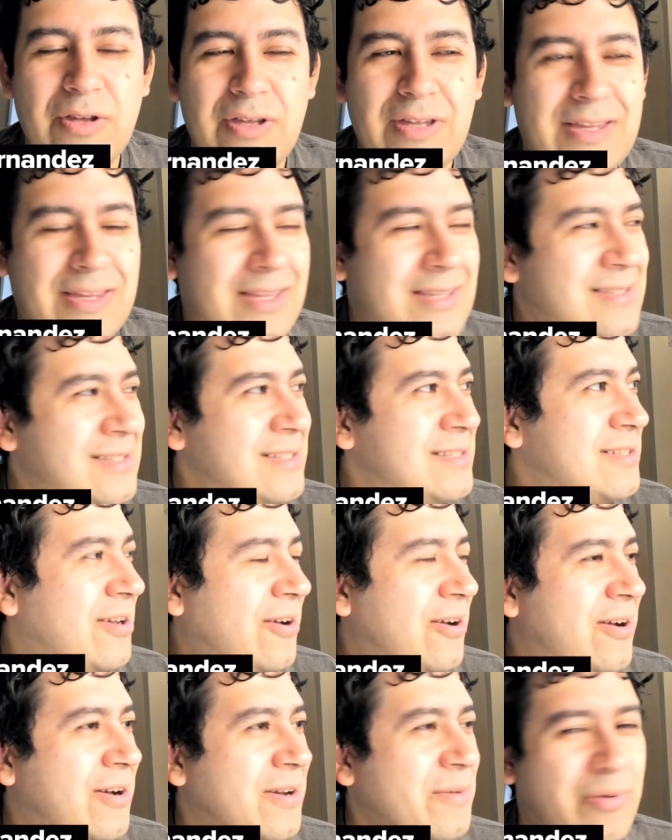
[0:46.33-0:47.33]
this is
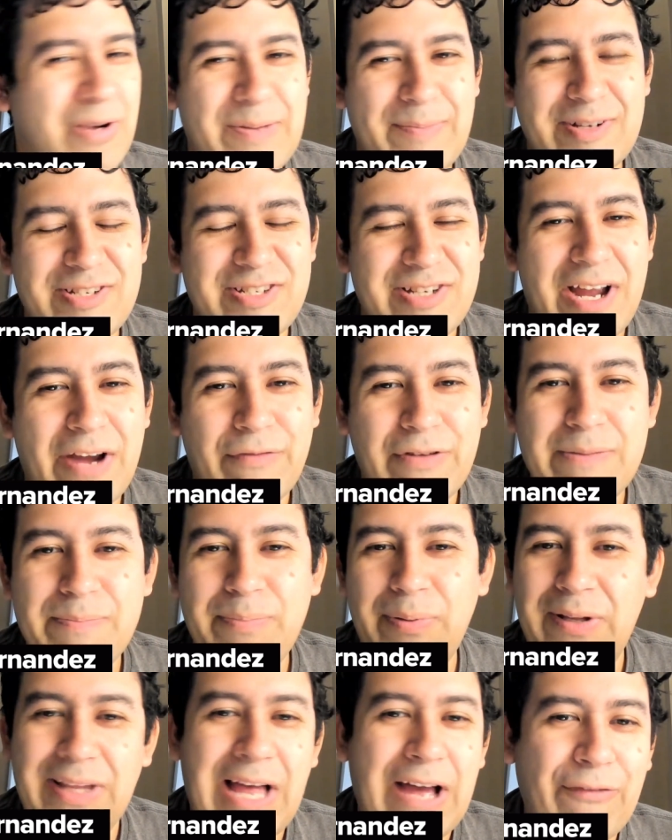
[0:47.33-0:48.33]
on pretty much every
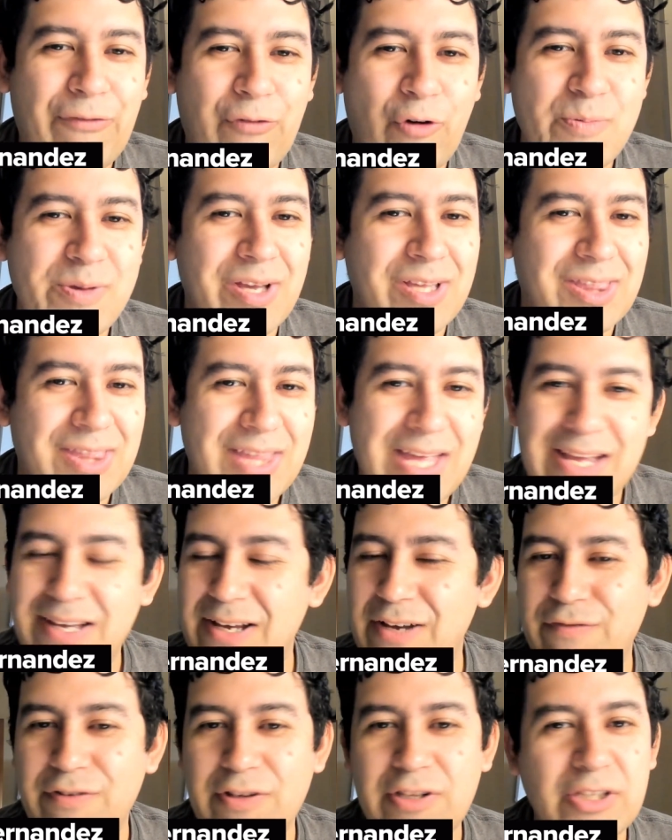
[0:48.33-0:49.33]
platform you could think of,